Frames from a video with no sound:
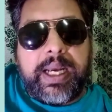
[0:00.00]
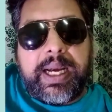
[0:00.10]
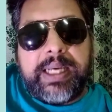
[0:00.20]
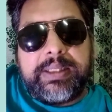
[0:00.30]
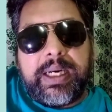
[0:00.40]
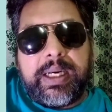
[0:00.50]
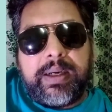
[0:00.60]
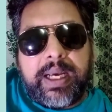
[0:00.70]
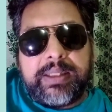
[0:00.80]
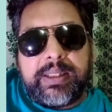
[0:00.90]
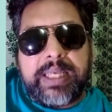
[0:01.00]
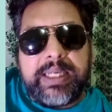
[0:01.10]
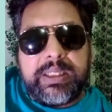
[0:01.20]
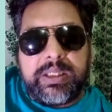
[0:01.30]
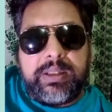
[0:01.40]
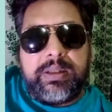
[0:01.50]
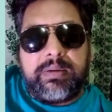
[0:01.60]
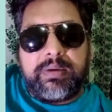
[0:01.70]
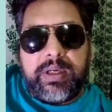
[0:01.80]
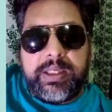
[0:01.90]
as a
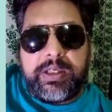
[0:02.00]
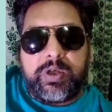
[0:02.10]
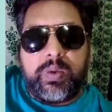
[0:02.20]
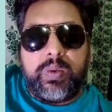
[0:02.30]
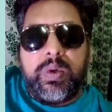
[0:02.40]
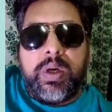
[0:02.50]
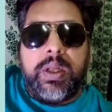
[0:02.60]
sanction related to